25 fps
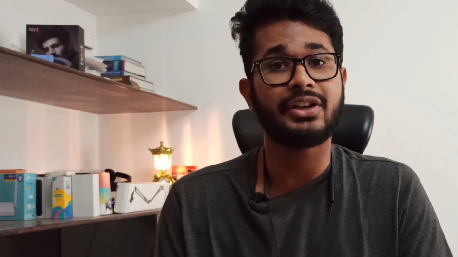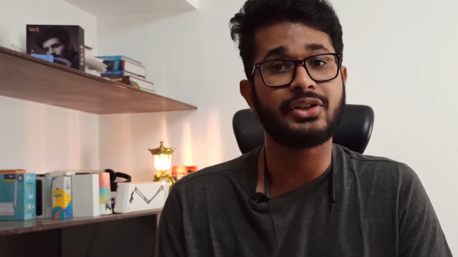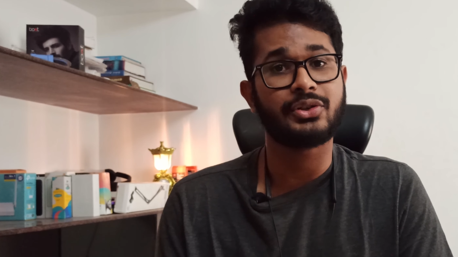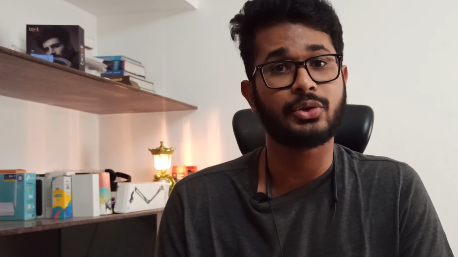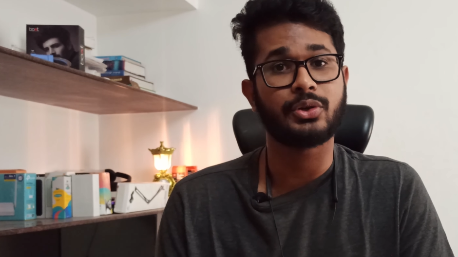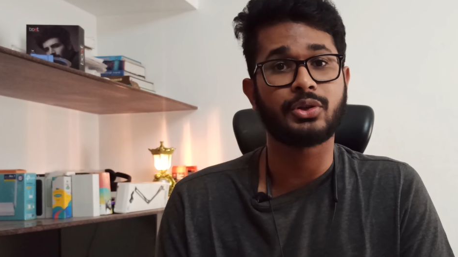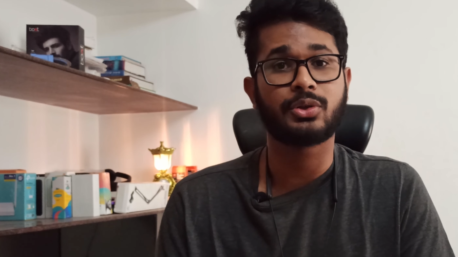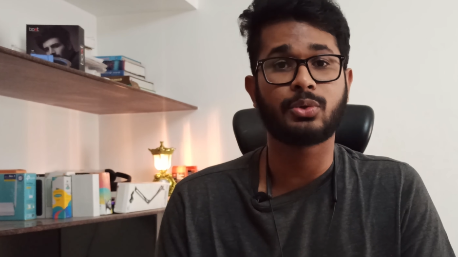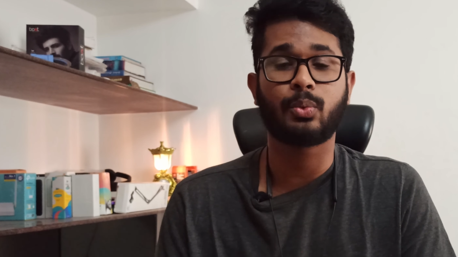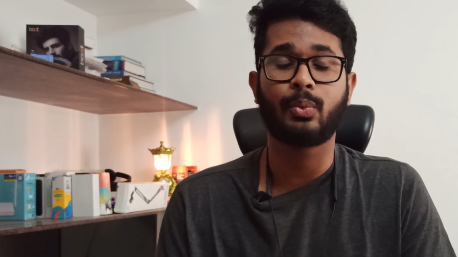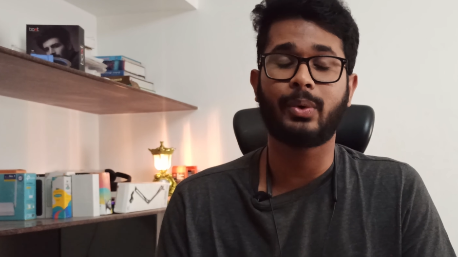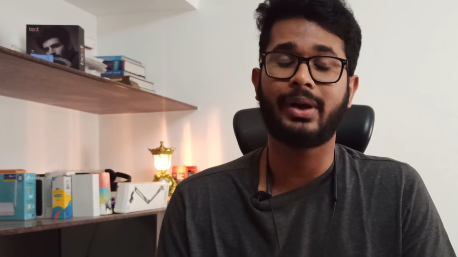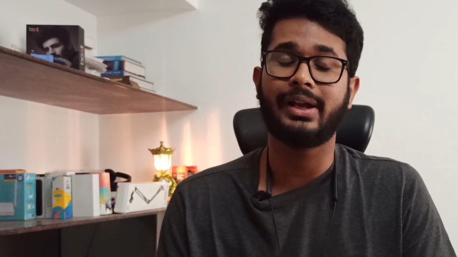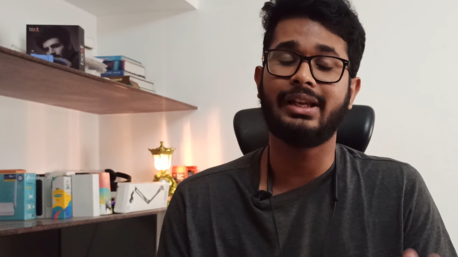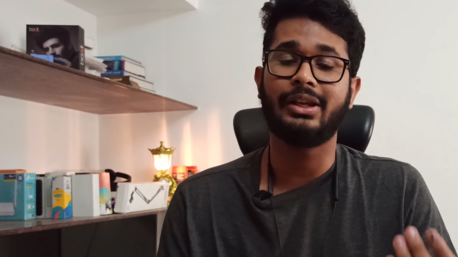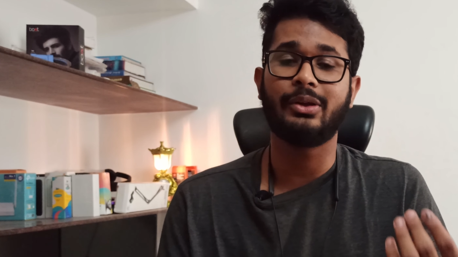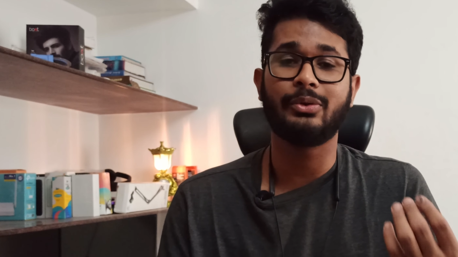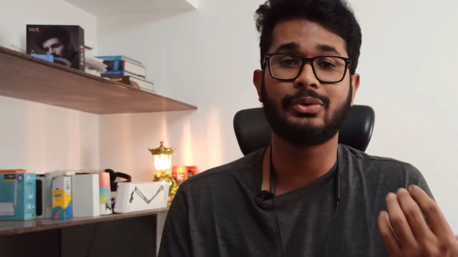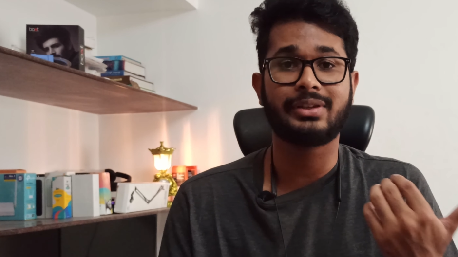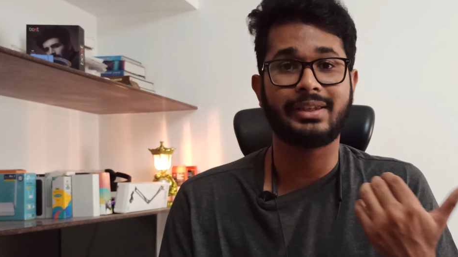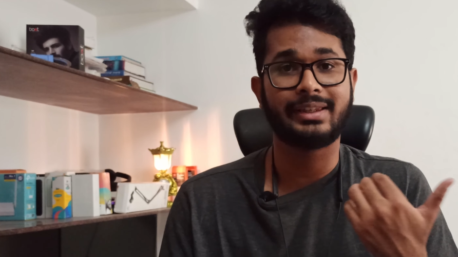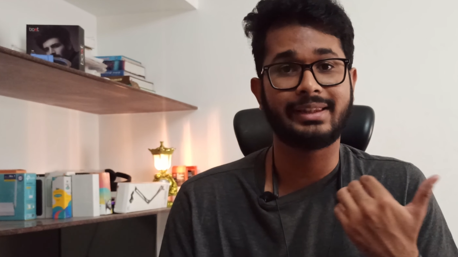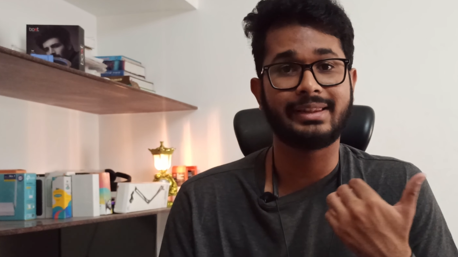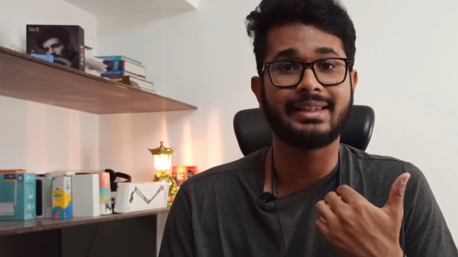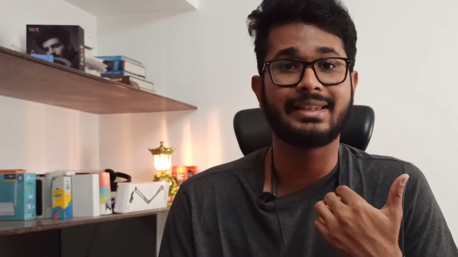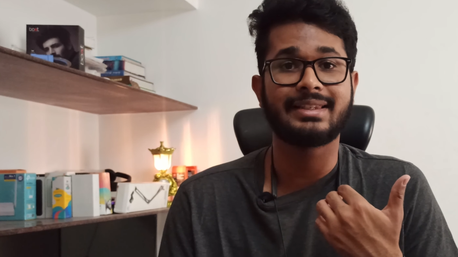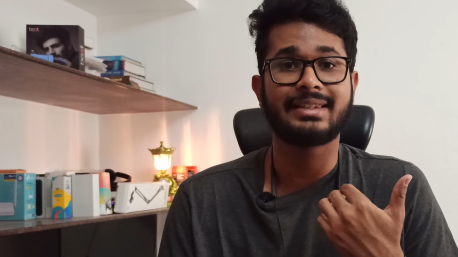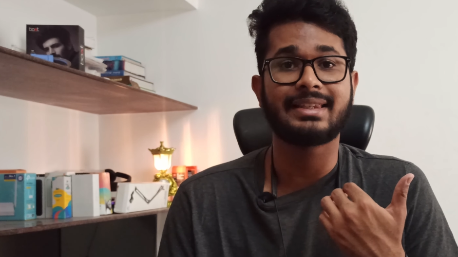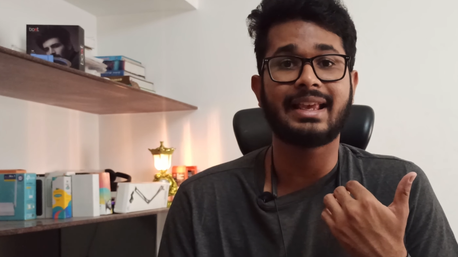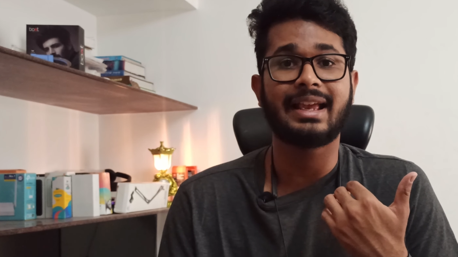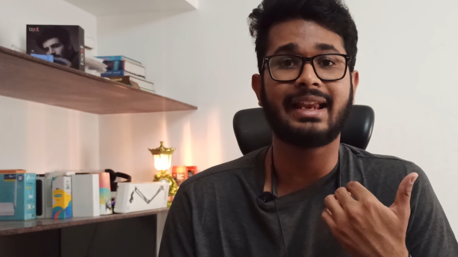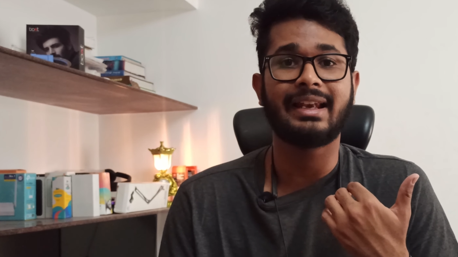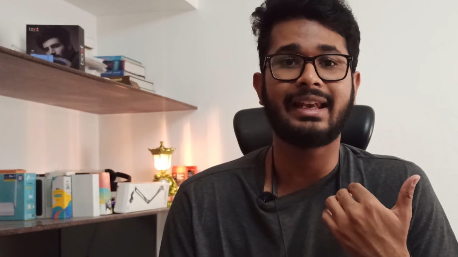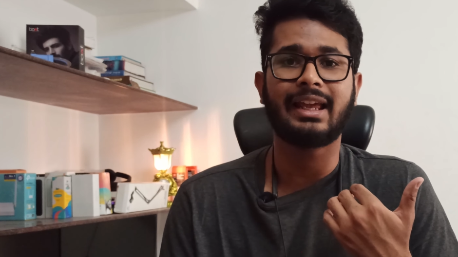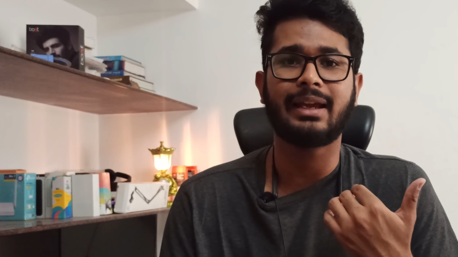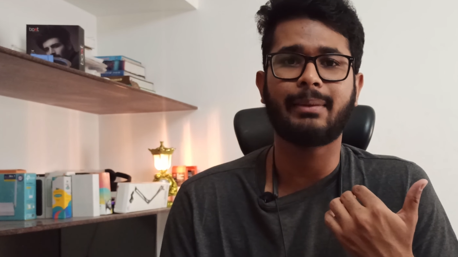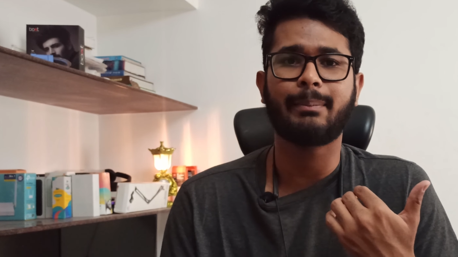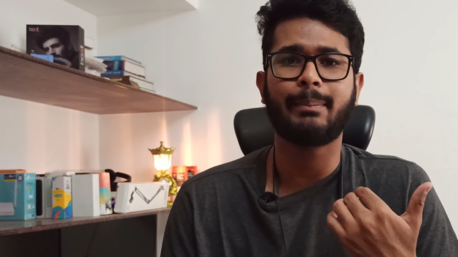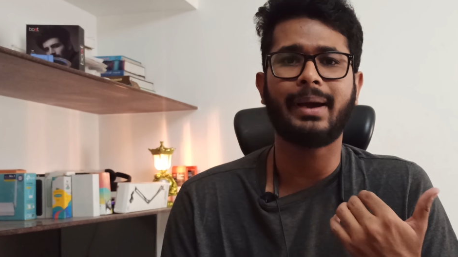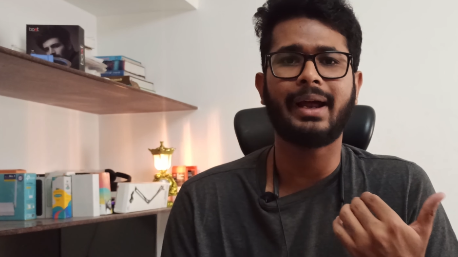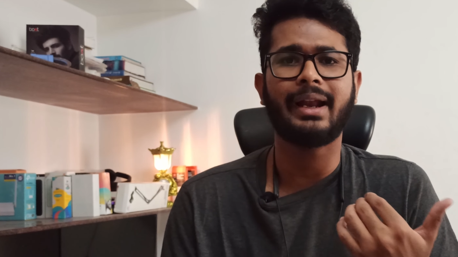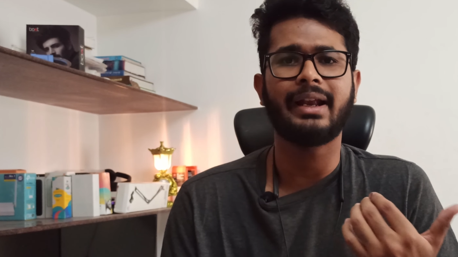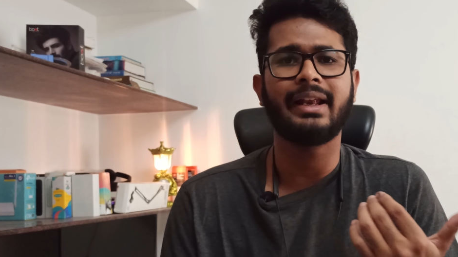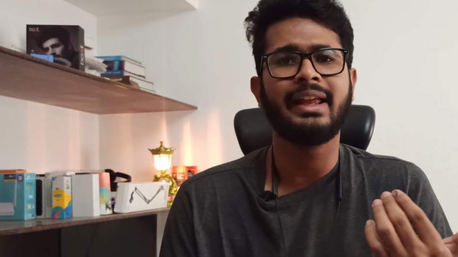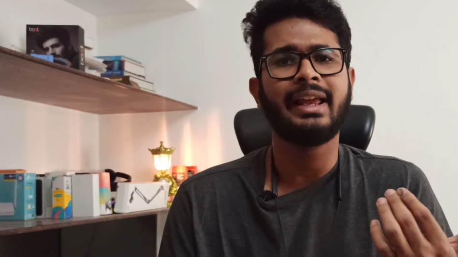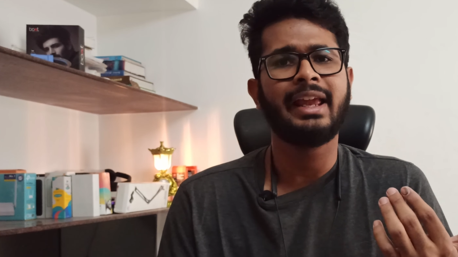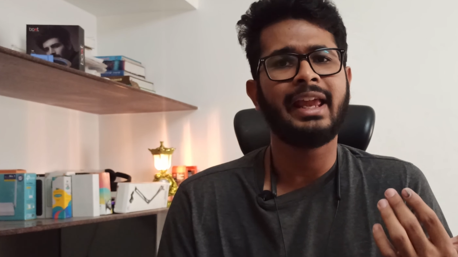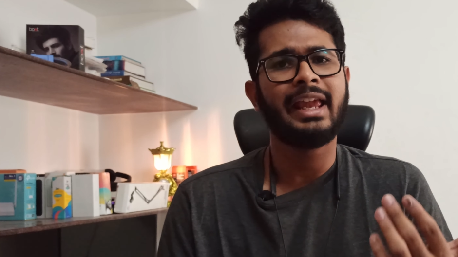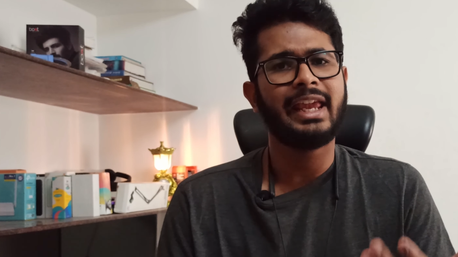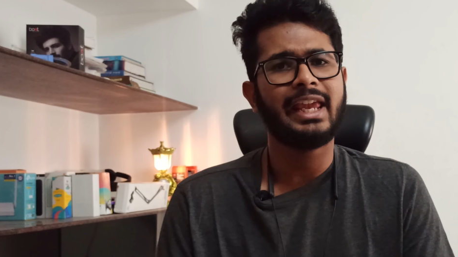issues while using this
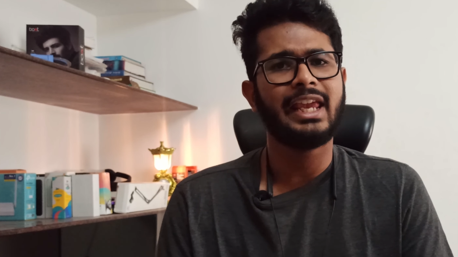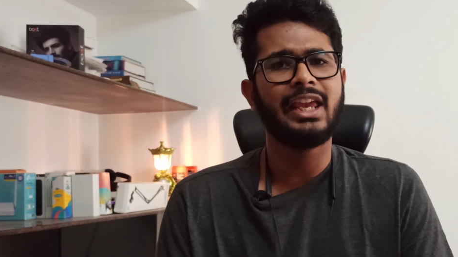neckband.